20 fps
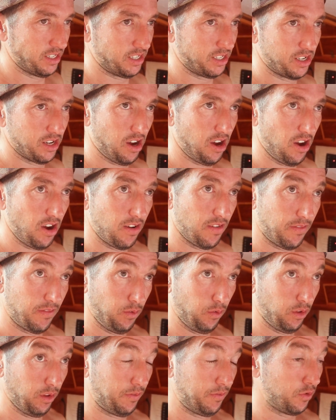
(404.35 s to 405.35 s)
So
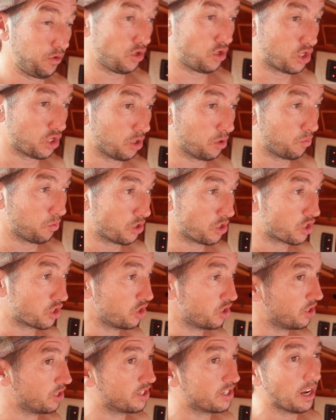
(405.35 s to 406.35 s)
for the future, we
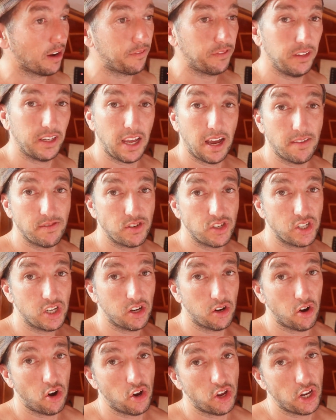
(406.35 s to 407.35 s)
should definitely have
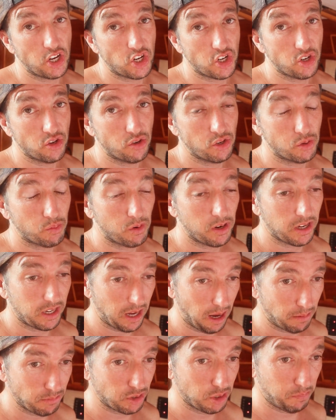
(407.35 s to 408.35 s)
zero issues when it
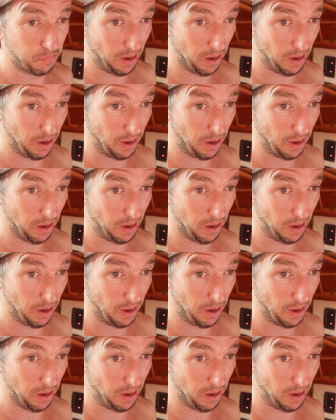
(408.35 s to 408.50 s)
comes to